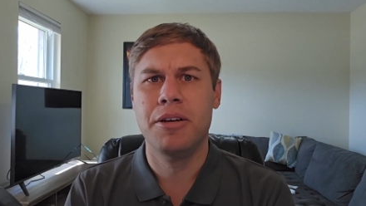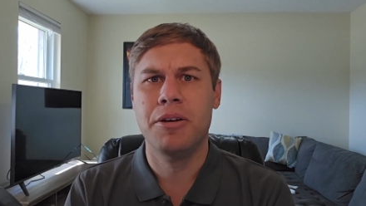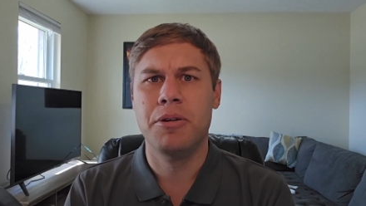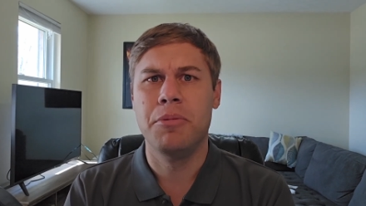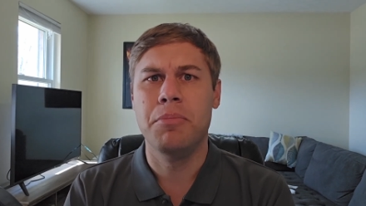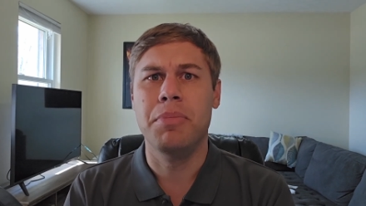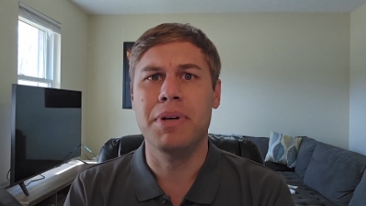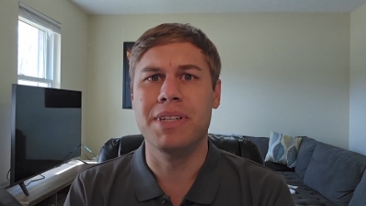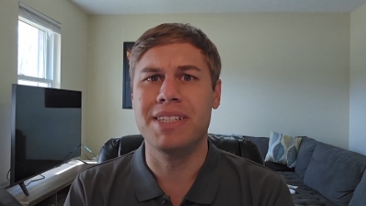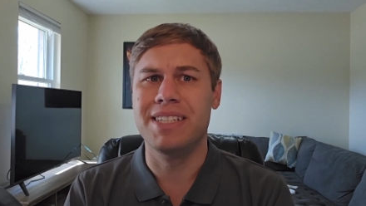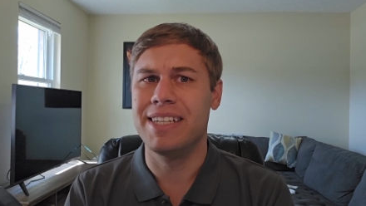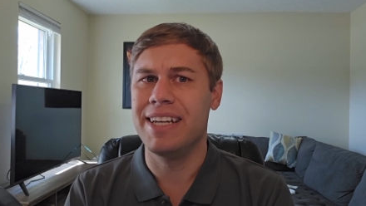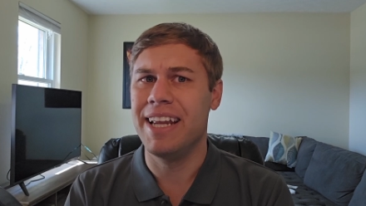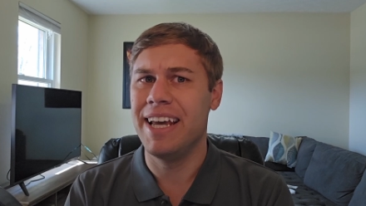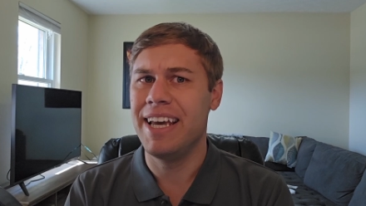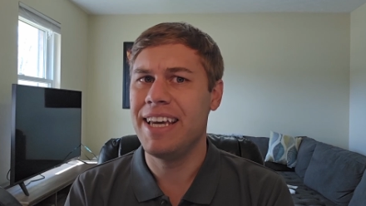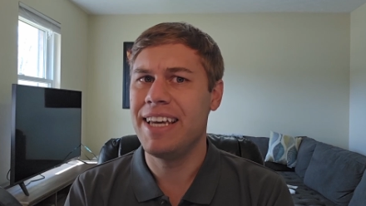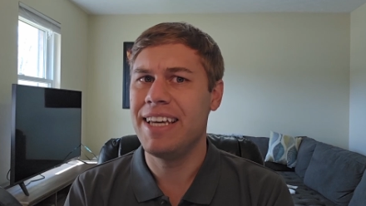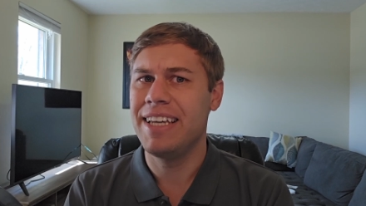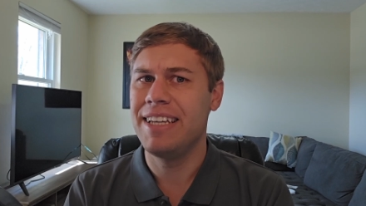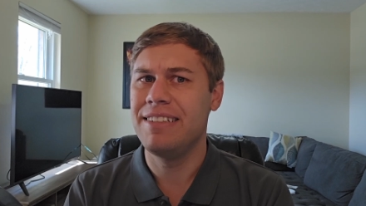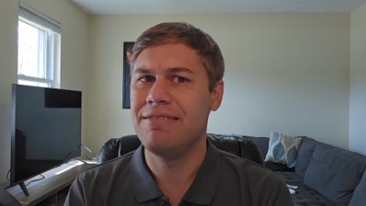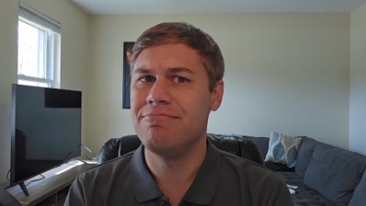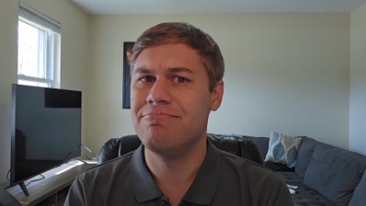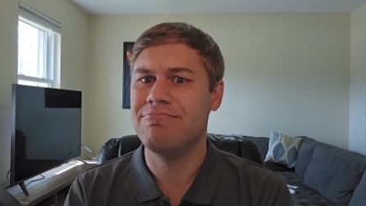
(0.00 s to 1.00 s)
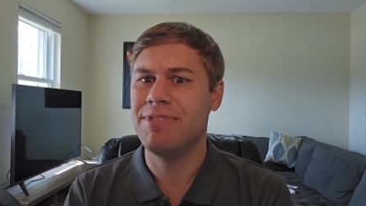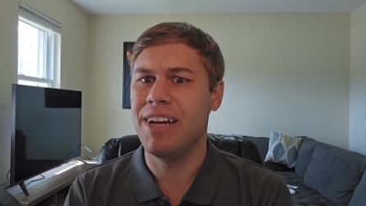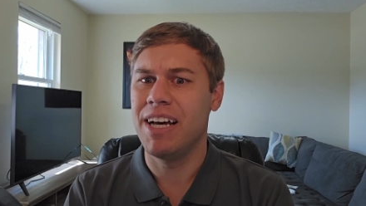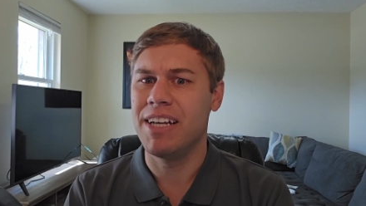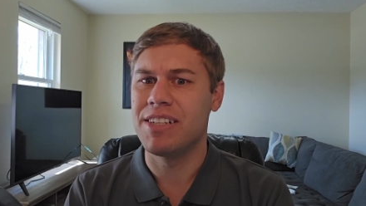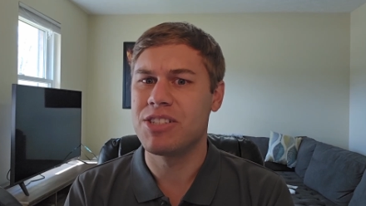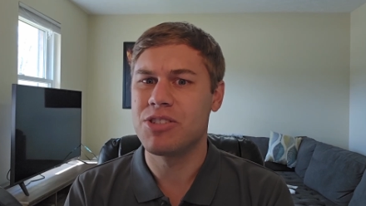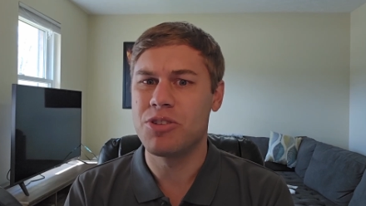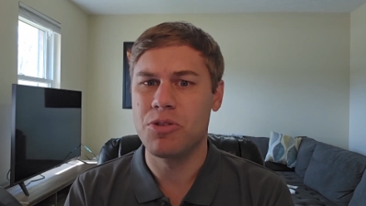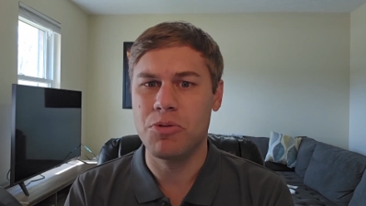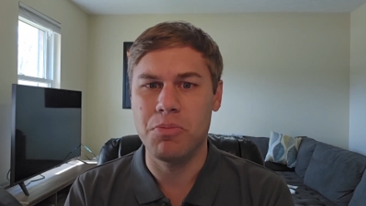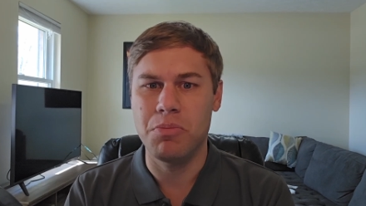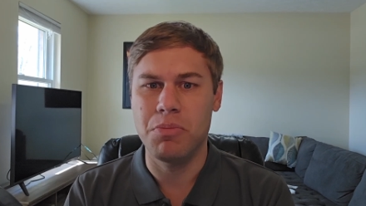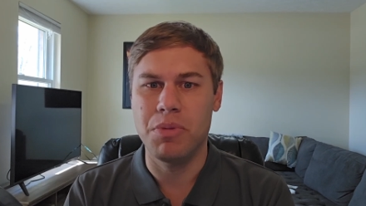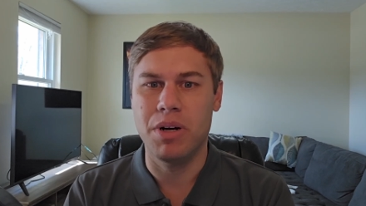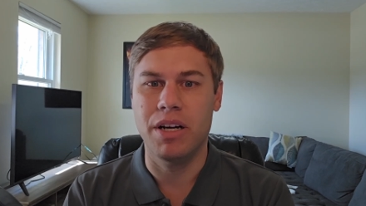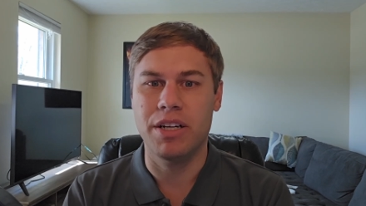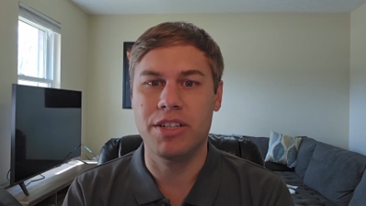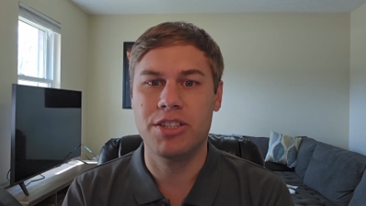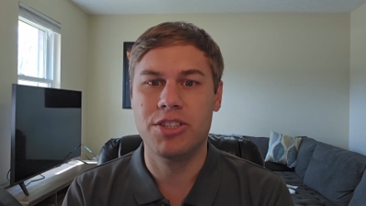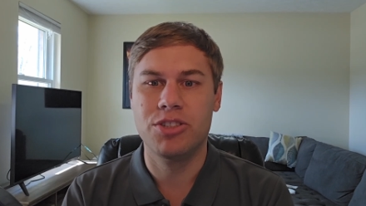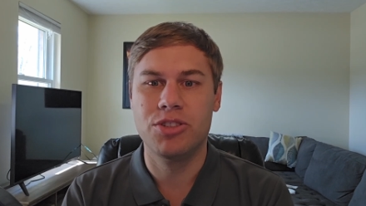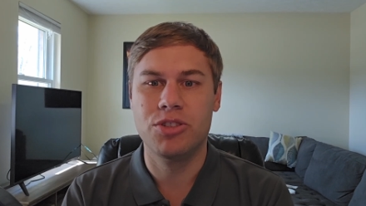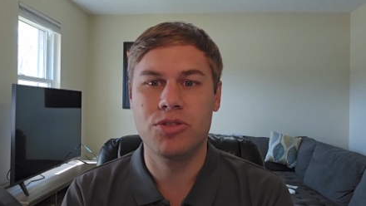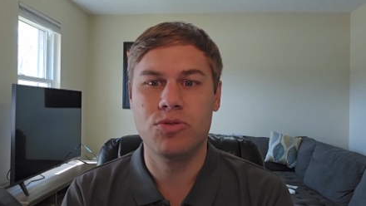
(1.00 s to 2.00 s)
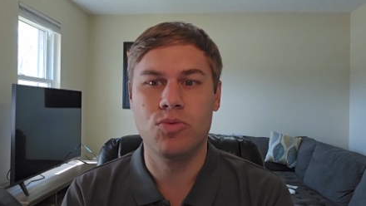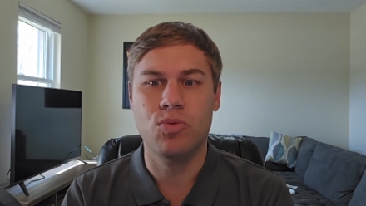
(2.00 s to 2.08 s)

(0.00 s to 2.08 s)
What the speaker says: But today, not so much.